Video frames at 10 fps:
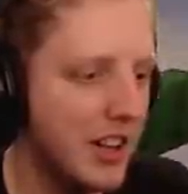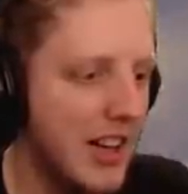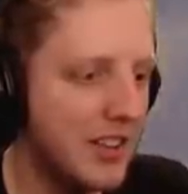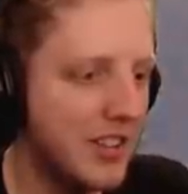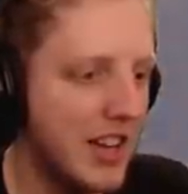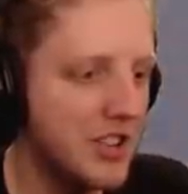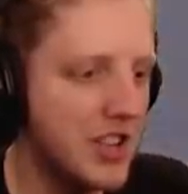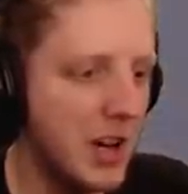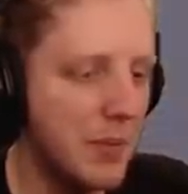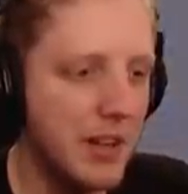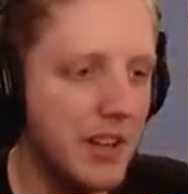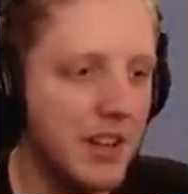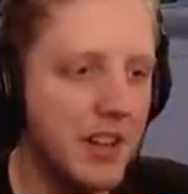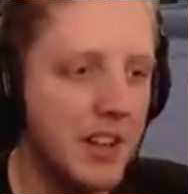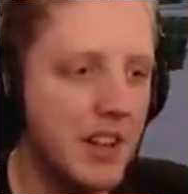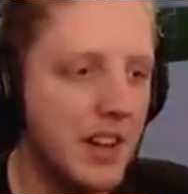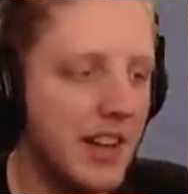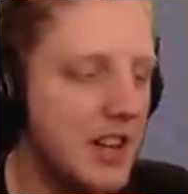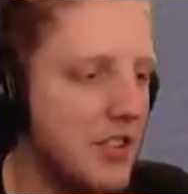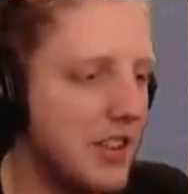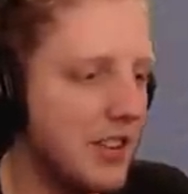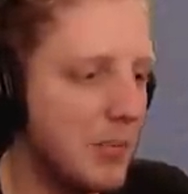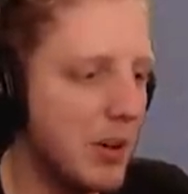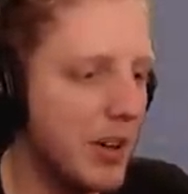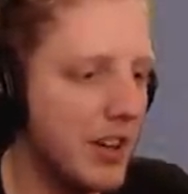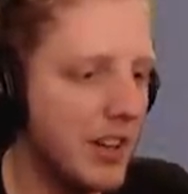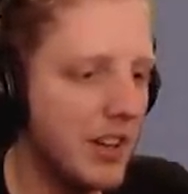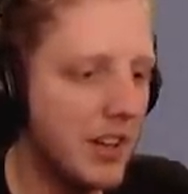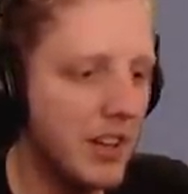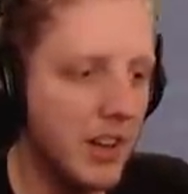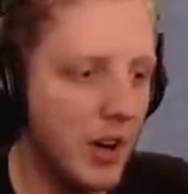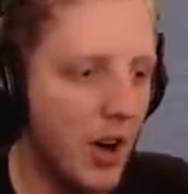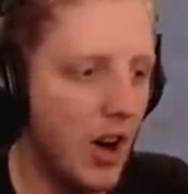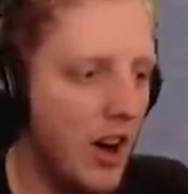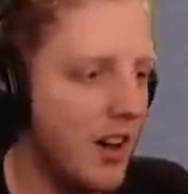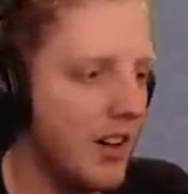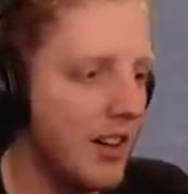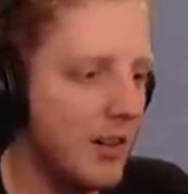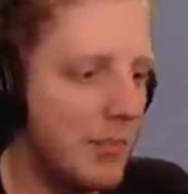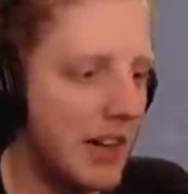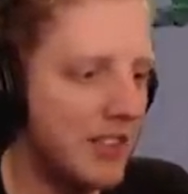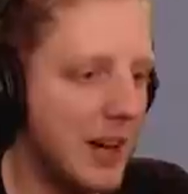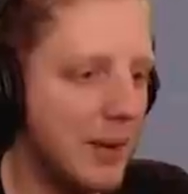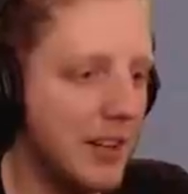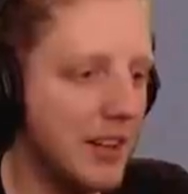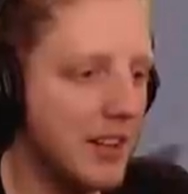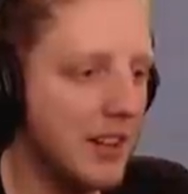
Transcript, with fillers: That scared the Elytra didn't deploy. Oh! Bad timing.